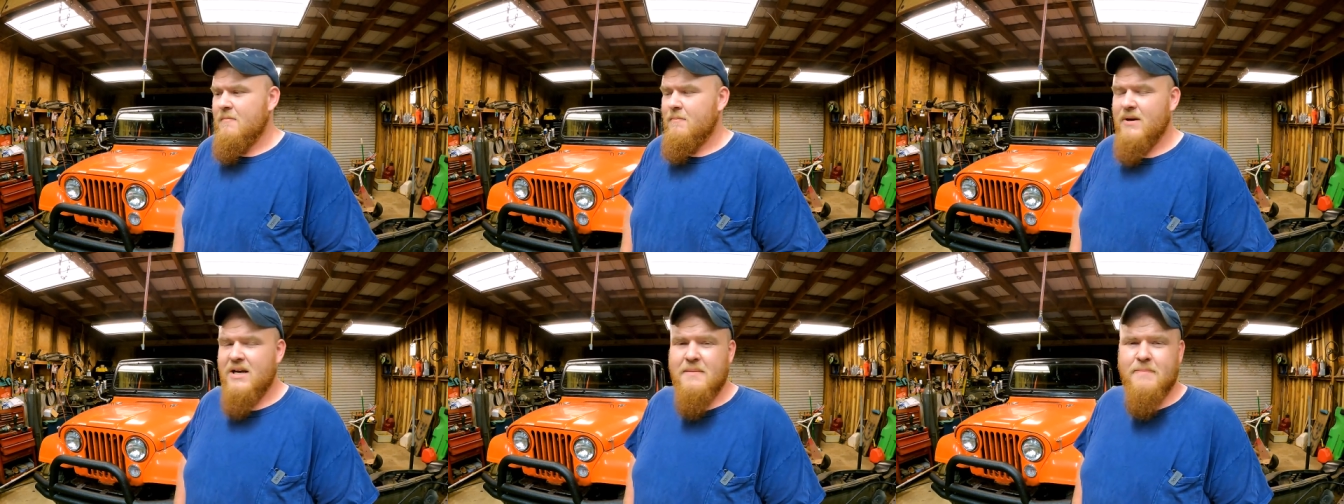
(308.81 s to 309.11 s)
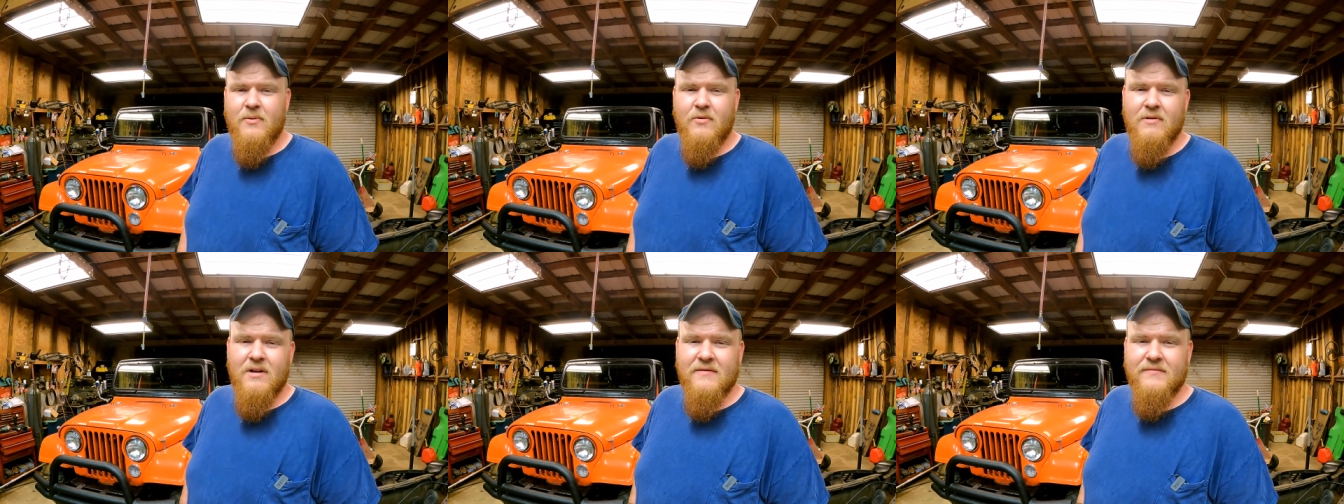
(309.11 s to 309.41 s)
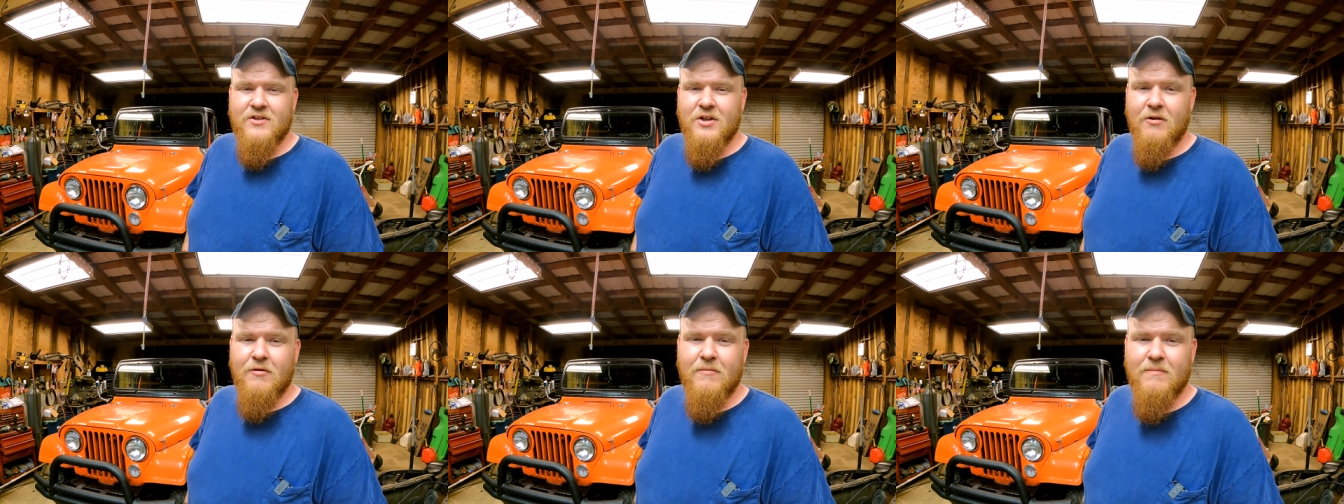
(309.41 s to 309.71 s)
People
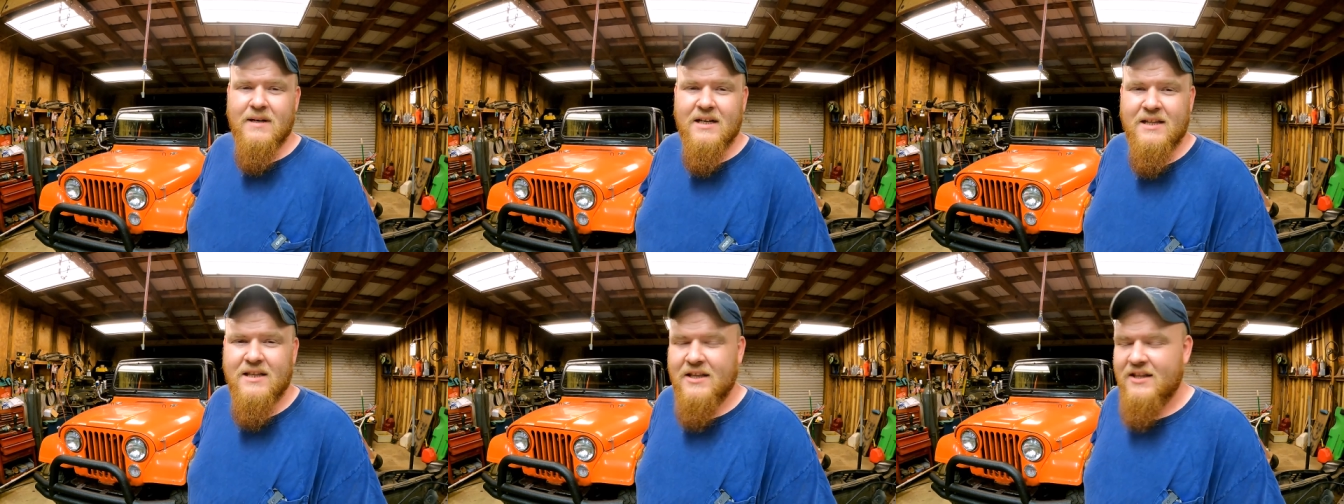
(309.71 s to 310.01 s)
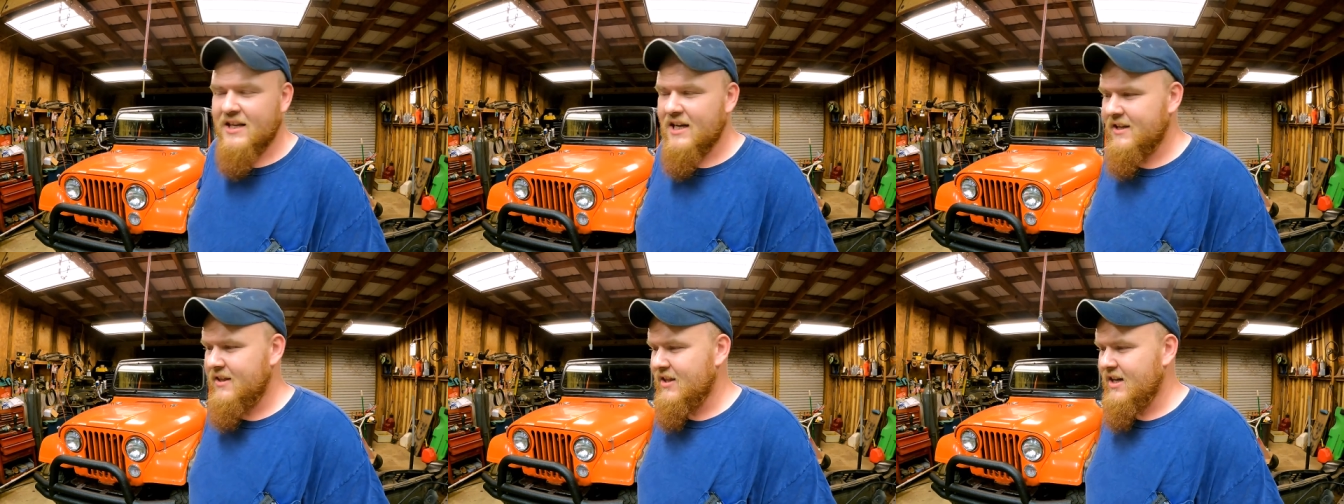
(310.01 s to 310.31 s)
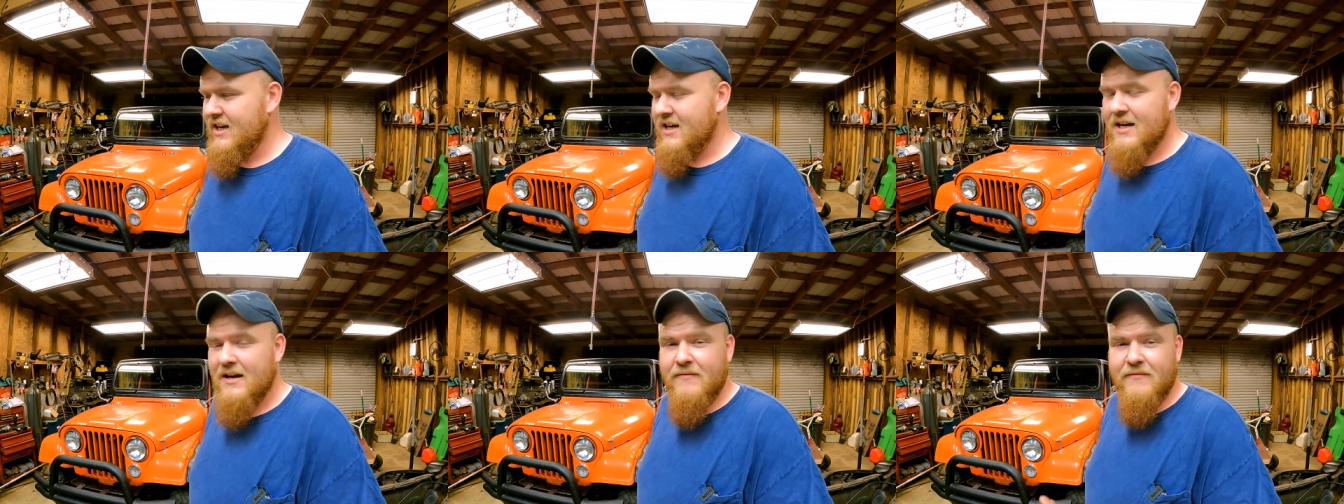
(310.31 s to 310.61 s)
have told me that they
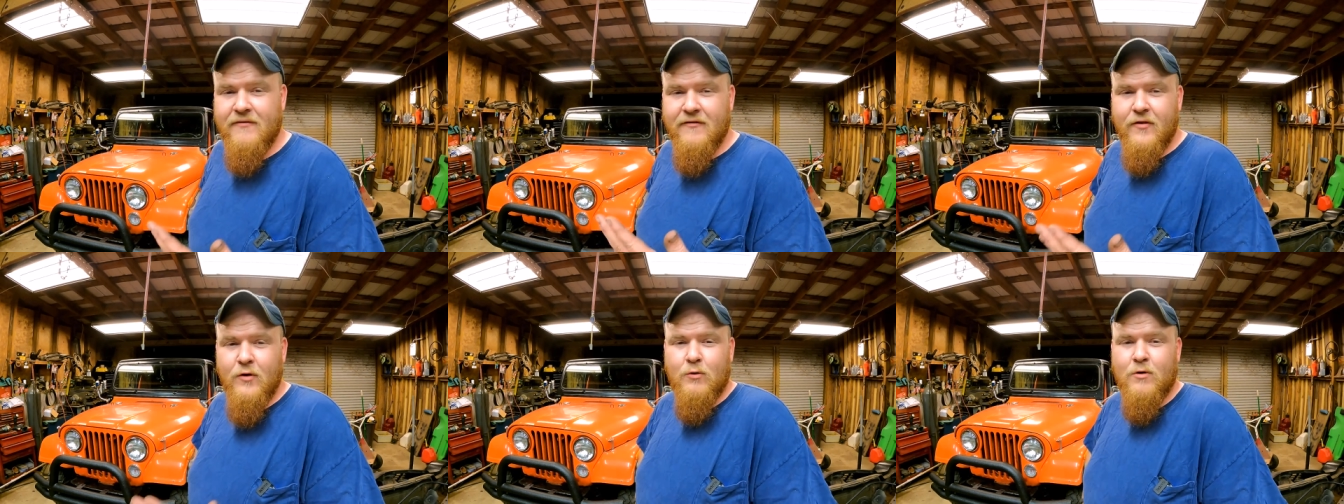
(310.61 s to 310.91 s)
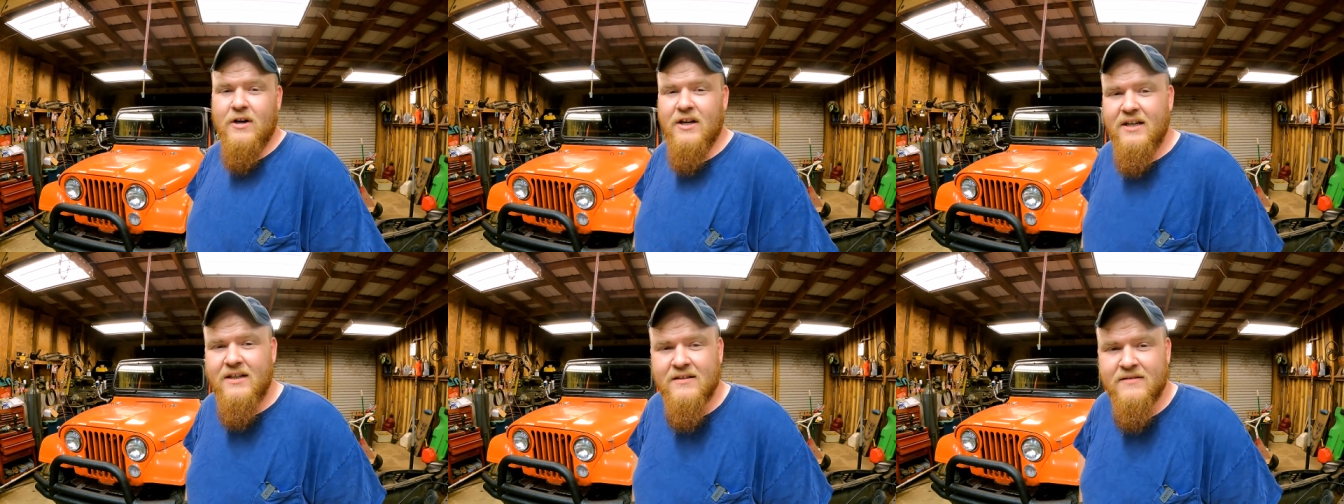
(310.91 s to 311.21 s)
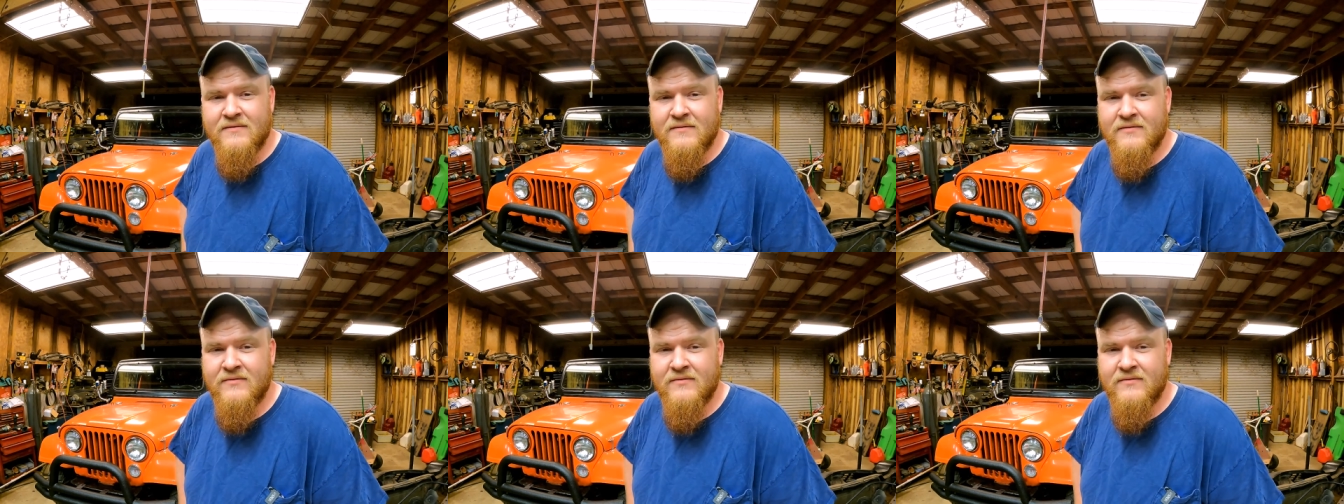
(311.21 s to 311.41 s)
think I'm 40.